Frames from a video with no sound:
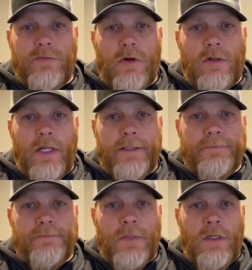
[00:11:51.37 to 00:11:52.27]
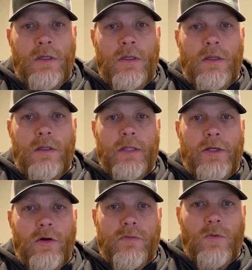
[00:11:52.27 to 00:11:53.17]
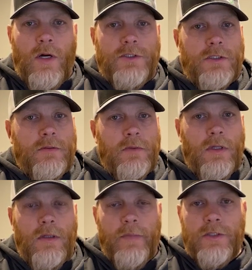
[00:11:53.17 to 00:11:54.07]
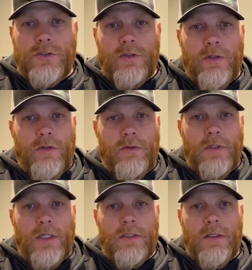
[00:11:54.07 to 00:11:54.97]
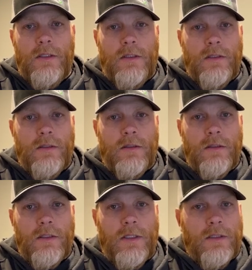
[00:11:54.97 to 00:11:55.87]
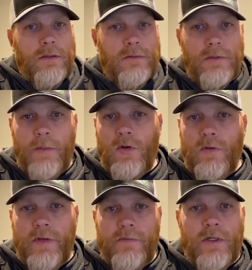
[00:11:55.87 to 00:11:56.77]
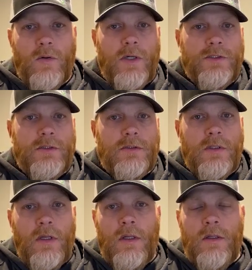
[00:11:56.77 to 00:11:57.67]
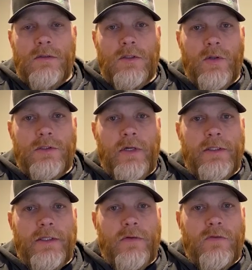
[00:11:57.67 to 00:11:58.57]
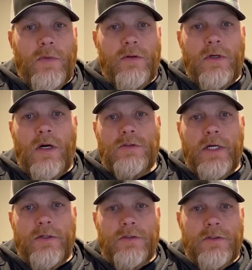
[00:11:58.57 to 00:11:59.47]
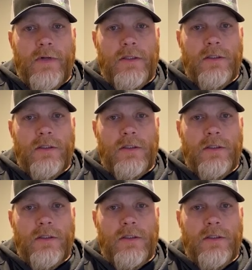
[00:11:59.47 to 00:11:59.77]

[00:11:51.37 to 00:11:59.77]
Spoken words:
for our client. Thank you all for watching. Make sure you let me know if you have any questions. It's always great to hear from other contractors around the